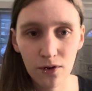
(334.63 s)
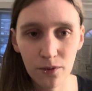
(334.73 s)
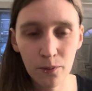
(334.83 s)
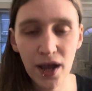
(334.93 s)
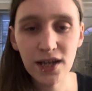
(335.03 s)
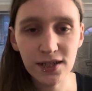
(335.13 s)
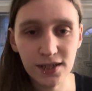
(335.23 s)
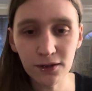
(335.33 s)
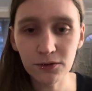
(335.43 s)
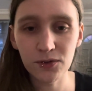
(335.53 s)
my
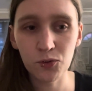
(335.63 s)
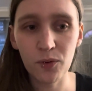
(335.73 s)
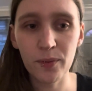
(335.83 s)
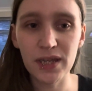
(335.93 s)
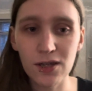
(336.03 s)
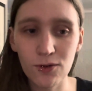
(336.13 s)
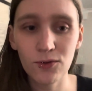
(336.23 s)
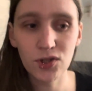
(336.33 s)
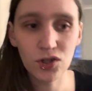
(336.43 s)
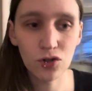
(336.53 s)
assault will be
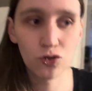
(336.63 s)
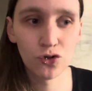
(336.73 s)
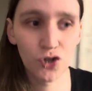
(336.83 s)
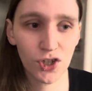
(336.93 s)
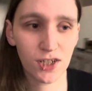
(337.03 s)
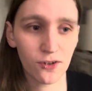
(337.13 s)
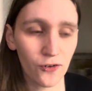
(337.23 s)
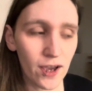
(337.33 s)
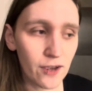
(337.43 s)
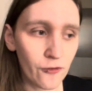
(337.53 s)
used to
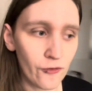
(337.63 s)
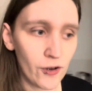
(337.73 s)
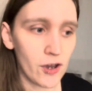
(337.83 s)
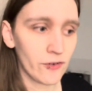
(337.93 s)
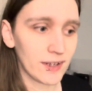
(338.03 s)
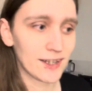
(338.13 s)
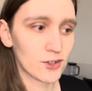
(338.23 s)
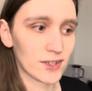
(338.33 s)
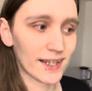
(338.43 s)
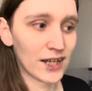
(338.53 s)
justify further
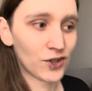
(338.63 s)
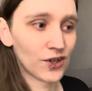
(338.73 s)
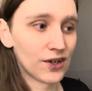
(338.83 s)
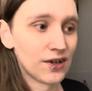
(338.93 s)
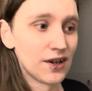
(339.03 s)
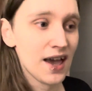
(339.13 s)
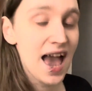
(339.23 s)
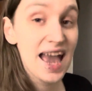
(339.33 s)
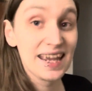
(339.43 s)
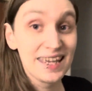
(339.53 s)
legislation
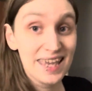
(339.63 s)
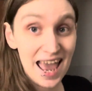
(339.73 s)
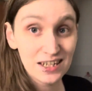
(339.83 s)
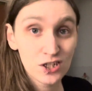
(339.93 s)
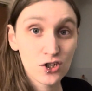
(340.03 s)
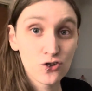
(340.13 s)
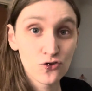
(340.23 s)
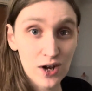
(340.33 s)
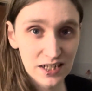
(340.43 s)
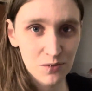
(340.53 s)
against
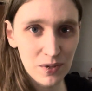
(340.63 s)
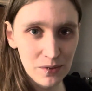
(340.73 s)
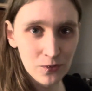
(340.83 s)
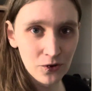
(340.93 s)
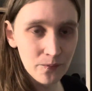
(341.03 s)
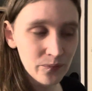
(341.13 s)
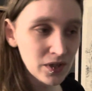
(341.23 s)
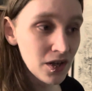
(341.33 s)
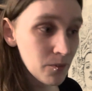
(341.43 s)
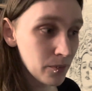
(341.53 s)
trans people.
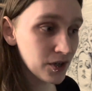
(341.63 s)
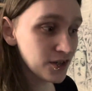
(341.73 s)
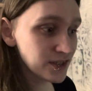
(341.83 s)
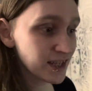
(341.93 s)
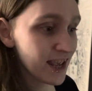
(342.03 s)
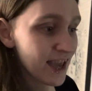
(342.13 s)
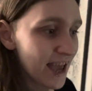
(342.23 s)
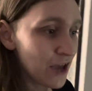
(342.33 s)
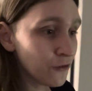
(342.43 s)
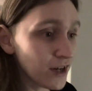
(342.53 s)
Because
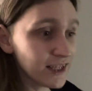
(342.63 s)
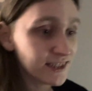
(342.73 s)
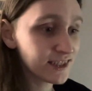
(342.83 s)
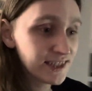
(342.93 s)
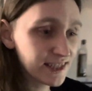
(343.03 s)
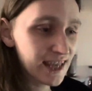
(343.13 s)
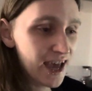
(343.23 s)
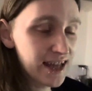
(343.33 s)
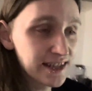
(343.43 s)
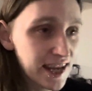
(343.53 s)
if I sit there
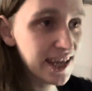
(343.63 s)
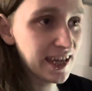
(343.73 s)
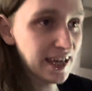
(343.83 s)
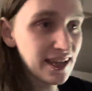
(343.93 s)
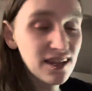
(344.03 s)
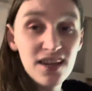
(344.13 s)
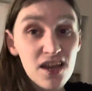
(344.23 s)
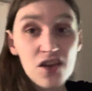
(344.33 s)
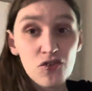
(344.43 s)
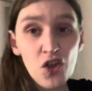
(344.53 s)
and take it,
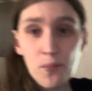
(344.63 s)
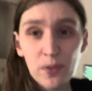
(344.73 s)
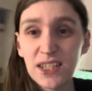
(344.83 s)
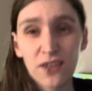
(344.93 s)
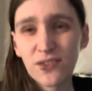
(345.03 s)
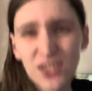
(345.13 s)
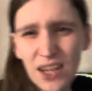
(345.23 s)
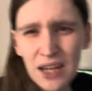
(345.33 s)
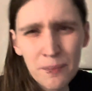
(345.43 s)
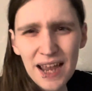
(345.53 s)
no police officer's
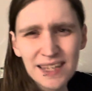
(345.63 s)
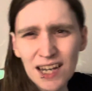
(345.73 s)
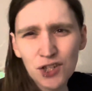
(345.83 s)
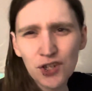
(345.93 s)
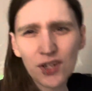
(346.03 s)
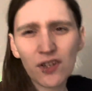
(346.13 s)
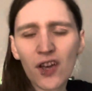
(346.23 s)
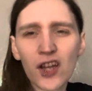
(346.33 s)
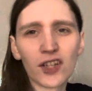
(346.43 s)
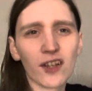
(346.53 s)
going to pay attention
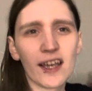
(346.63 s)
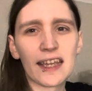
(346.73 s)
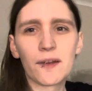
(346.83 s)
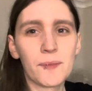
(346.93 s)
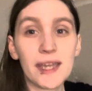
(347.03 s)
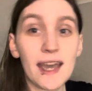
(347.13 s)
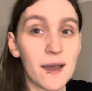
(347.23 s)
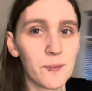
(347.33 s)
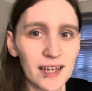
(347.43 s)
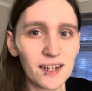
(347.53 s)
to, like, me
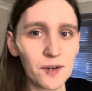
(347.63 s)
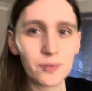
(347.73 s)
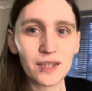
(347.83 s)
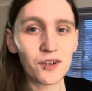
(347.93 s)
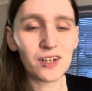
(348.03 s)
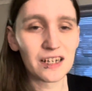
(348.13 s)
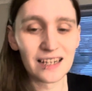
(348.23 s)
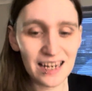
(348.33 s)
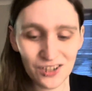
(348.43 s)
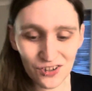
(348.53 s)
getting beaten up. They're not going
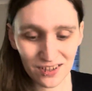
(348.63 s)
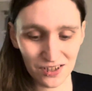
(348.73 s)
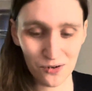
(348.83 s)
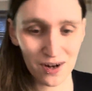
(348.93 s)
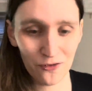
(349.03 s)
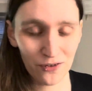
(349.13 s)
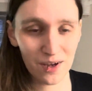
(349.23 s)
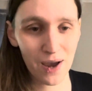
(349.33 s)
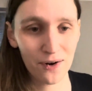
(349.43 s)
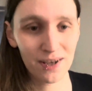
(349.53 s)
to do anything
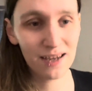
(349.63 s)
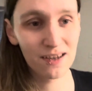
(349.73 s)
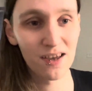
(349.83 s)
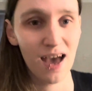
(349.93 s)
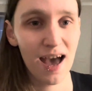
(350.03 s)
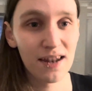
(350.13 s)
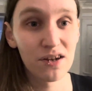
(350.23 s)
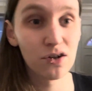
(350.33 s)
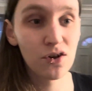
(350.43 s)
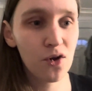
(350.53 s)
about it.
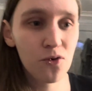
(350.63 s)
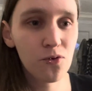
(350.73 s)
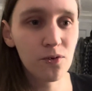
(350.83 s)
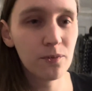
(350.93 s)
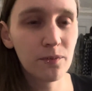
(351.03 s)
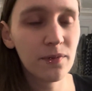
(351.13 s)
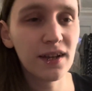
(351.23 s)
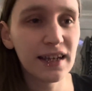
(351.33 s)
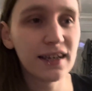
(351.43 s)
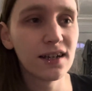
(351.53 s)
And no,
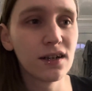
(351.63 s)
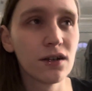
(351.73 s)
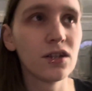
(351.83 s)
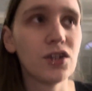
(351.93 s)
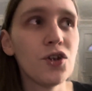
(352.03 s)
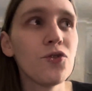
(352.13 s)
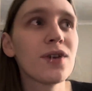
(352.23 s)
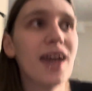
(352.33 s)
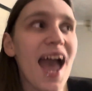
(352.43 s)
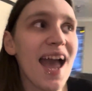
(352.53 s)
like,
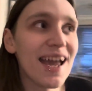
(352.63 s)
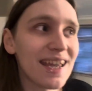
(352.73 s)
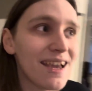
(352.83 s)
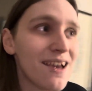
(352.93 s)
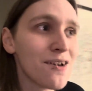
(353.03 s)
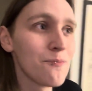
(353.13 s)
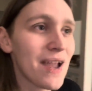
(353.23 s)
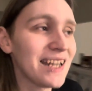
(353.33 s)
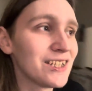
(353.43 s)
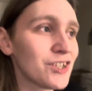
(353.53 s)
UK
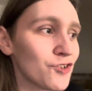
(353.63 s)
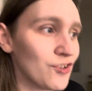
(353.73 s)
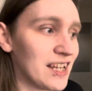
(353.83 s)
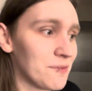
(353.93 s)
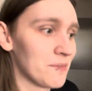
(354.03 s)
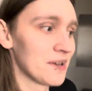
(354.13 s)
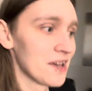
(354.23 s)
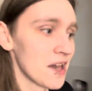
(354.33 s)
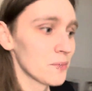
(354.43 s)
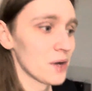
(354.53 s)
mainstream
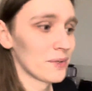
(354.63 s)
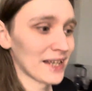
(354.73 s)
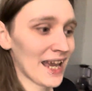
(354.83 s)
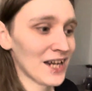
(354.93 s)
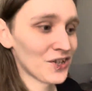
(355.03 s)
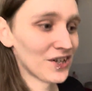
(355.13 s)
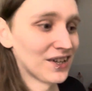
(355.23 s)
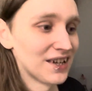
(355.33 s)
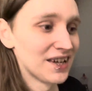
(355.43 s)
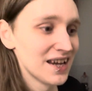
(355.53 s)

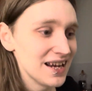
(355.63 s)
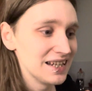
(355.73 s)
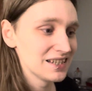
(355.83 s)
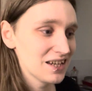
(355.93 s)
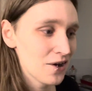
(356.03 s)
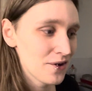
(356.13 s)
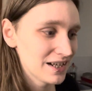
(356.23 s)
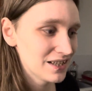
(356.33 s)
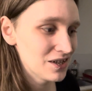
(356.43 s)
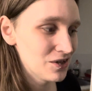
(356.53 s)
publication is
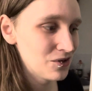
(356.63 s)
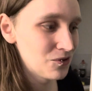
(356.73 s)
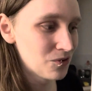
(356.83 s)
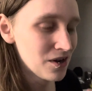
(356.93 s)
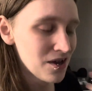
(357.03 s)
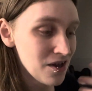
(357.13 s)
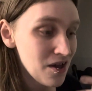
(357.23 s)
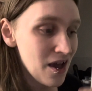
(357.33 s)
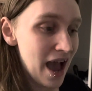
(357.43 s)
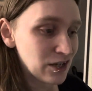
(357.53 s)
going to
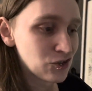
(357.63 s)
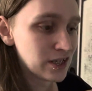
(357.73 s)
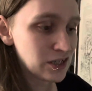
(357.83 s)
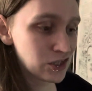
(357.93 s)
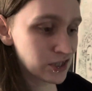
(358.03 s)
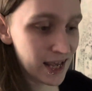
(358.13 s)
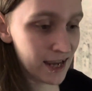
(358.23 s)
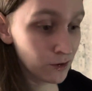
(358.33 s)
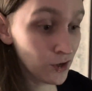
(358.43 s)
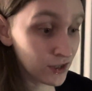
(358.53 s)
actually
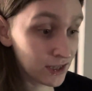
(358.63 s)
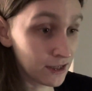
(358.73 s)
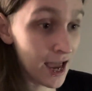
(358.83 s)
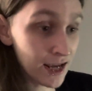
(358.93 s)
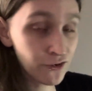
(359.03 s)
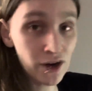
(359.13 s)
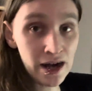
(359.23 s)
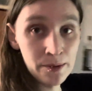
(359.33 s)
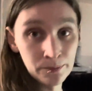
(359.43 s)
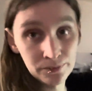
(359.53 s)
say, look, that hate
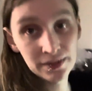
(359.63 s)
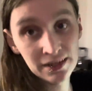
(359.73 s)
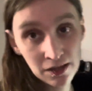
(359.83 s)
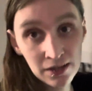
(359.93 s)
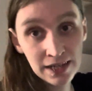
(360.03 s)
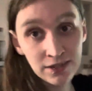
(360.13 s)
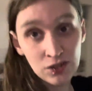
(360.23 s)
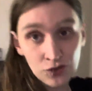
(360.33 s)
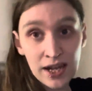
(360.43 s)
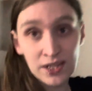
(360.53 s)
crime against a
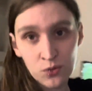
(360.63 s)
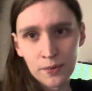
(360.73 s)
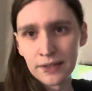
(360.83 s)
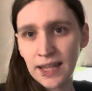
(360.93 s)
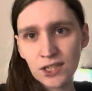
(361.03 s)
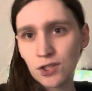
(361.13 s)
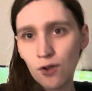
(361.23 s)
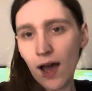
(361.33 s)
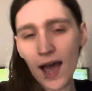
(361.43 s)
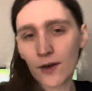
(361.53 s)
trans woman, that's
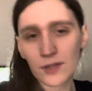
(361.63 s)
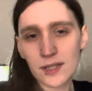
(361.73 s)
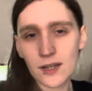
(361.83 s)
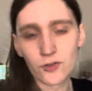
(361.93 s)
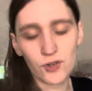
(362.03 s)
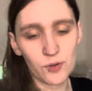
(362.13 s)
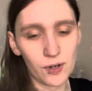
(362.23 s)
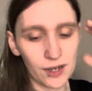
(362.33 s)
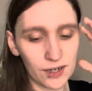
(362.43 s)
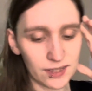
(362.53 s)
not how this country works,